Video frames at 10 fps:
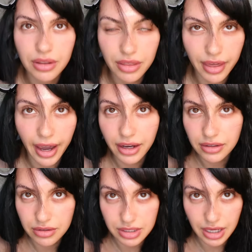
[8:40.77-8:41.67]
That.
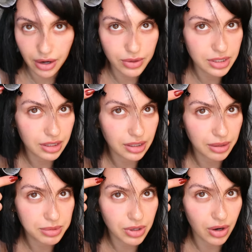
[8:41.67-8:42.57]
You see how it's
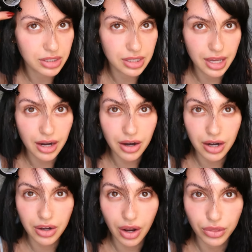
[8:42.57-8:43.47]
clipped onto the hair
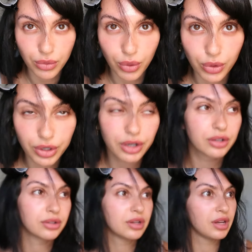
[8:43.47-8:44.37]
and not the roller?
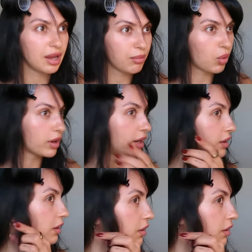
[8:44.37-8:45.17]
Important.